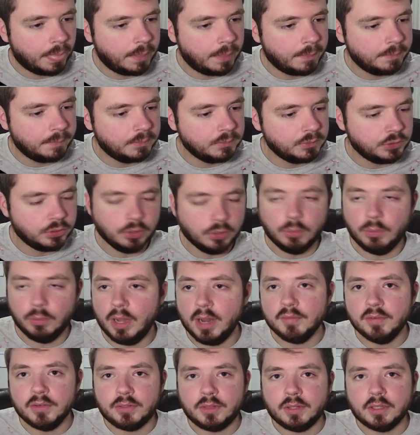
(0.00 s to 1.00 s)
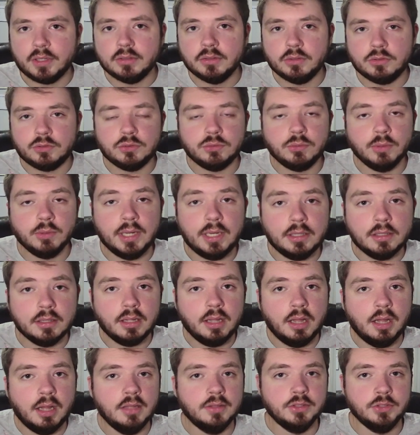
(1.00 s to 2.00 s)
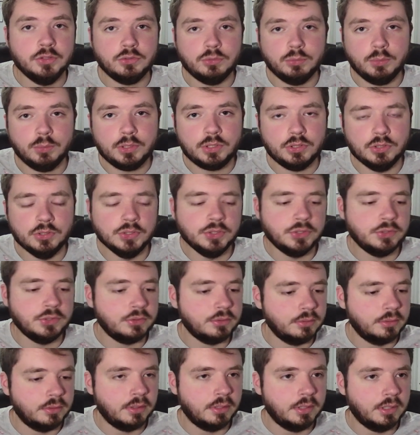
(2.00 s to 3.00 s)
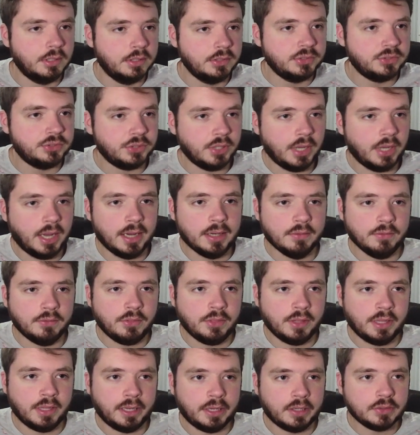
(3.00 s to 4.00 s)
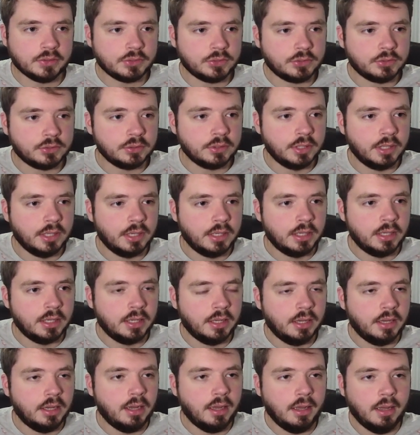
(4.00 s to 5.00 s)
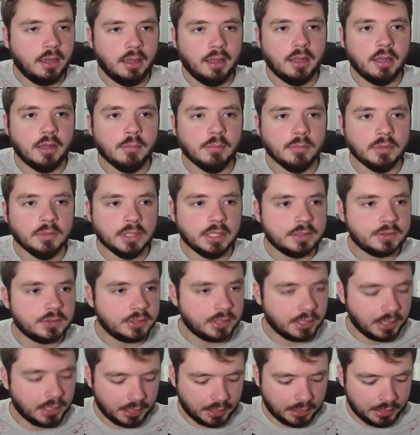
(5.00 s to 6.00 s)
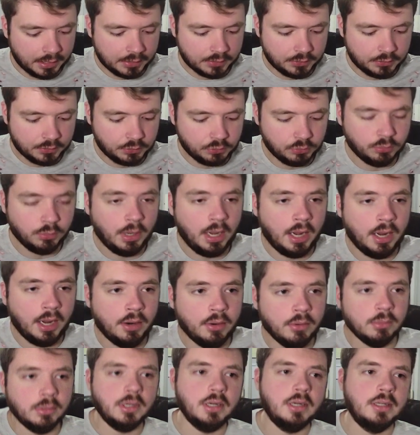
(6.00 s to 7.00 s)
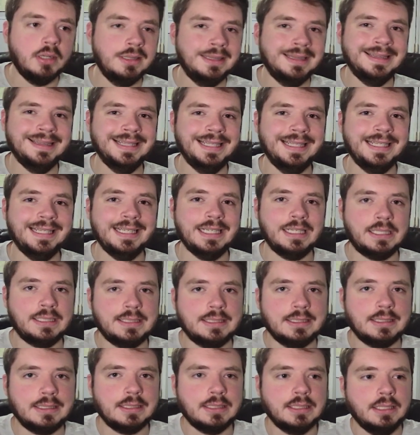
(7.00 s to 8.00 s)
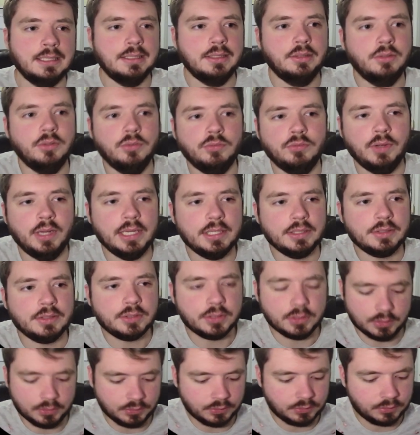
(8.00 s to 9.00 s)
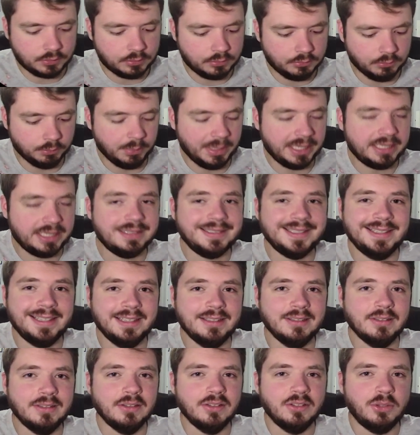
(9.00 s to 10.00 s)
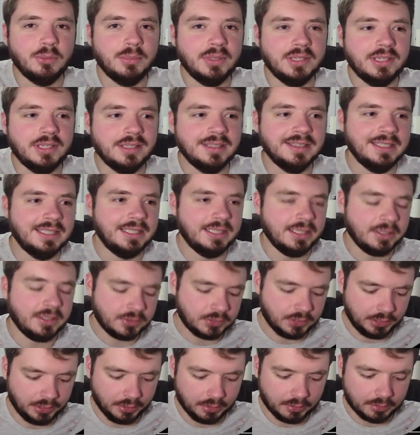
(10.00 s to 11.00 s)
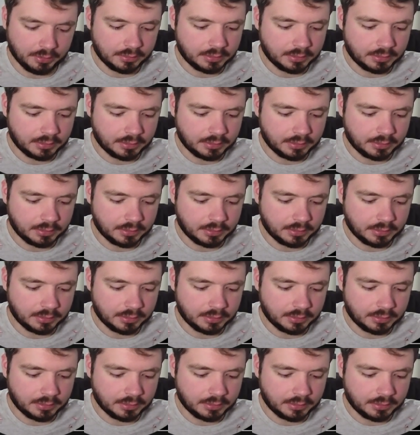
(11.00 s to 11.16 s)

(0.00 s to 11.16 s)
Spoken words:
So everything looks great on the switches side of things. Let's get into our Linux devices, mixing in a little bit of Linux here.